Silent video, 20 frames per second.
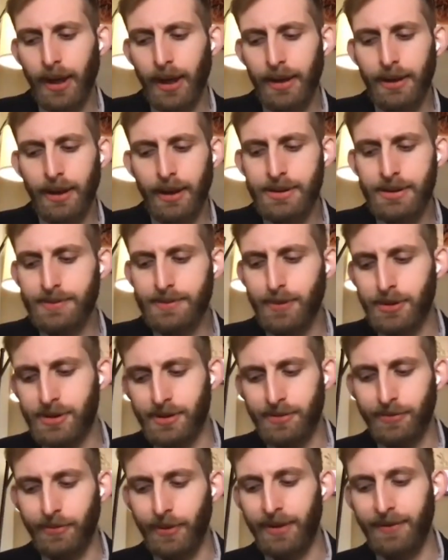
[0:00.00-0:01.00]
I suppose
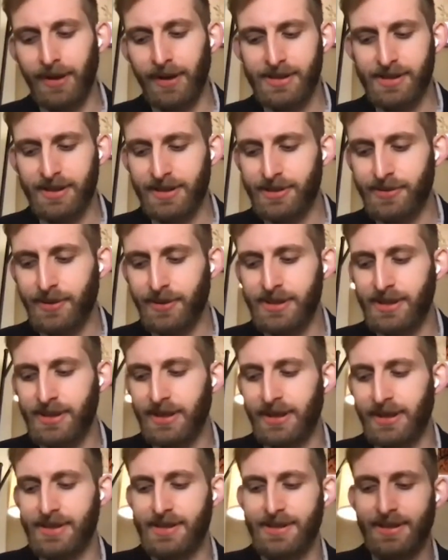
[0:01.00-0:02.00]
the way of asking this
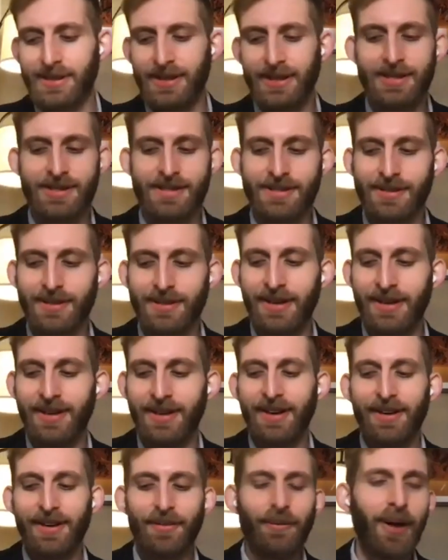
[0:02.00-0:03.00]
question is
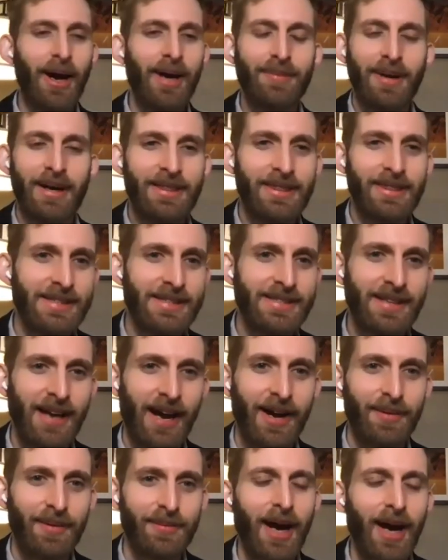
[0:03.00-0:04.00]
why might this
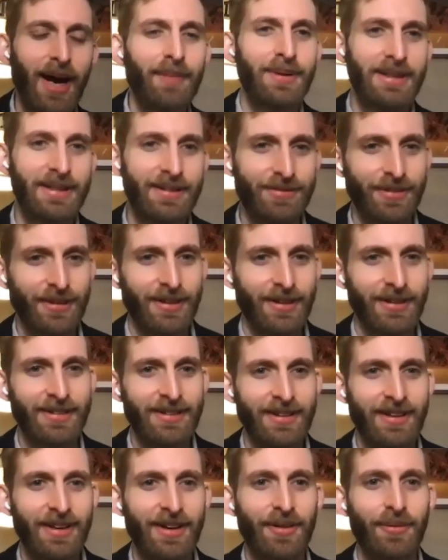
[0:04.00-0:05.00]
time not be different?
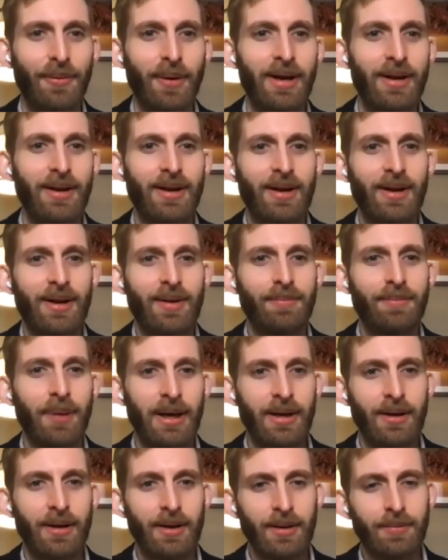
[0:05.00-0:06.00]

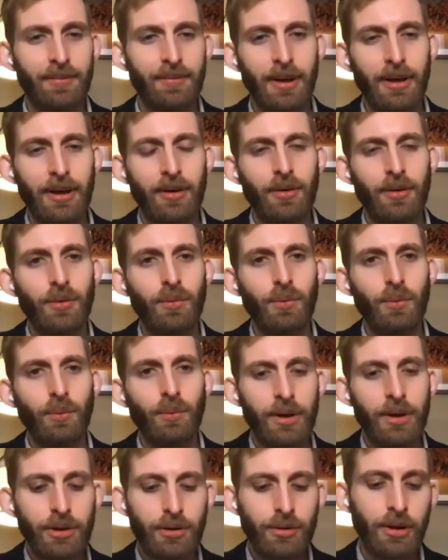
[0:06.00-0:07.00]
But
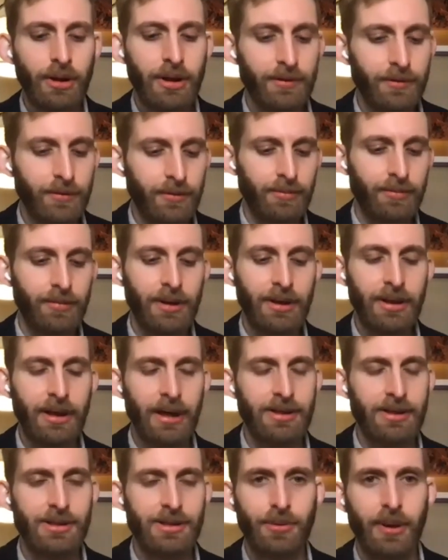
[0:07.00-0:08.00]
when you look at the
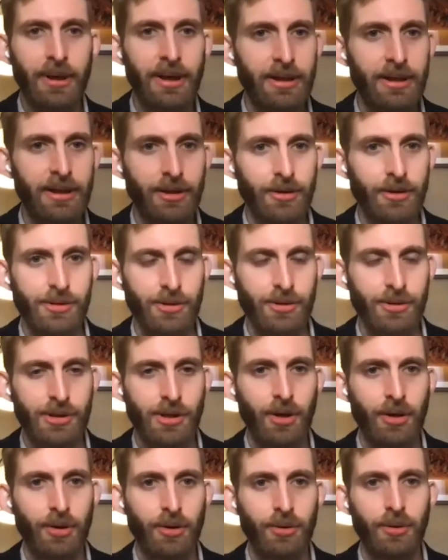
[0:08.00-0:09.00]
next 20 years or
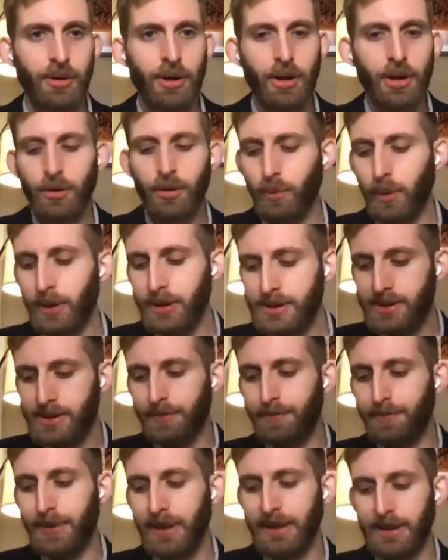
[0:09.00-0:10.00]
so, what's the
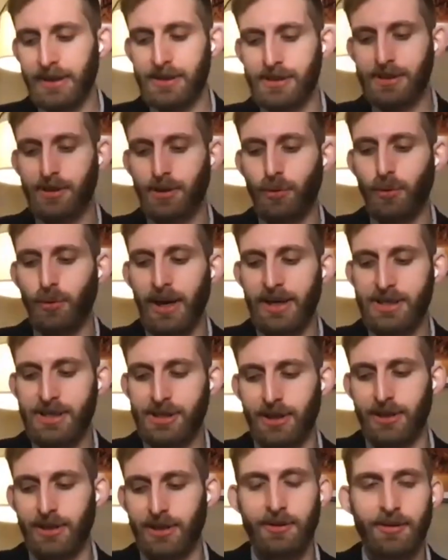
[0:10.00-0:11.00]
biggest
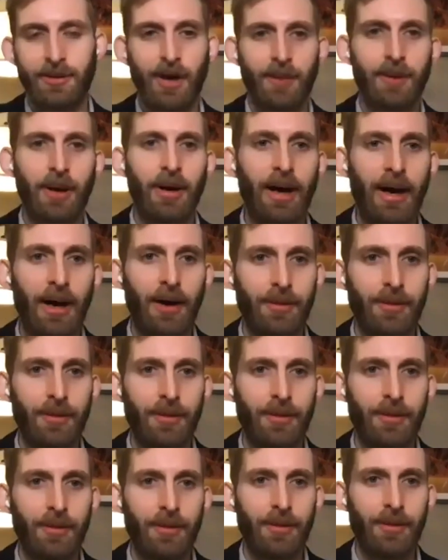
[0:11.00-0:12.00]
question about how the
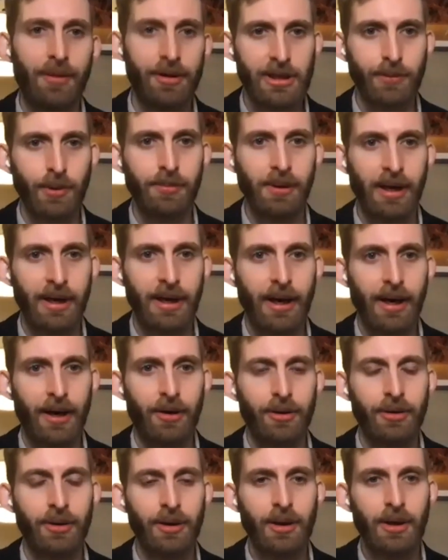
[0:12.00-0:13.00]
transition will
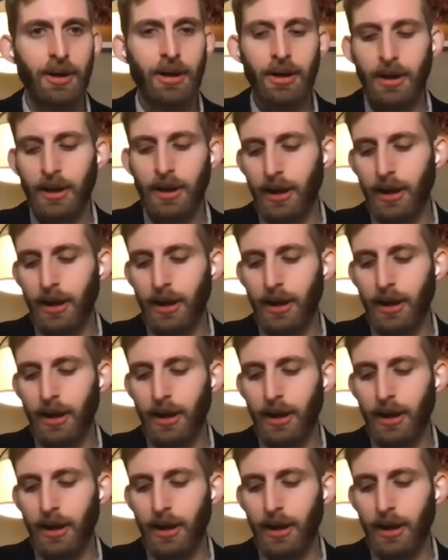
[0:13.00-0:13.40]
play out?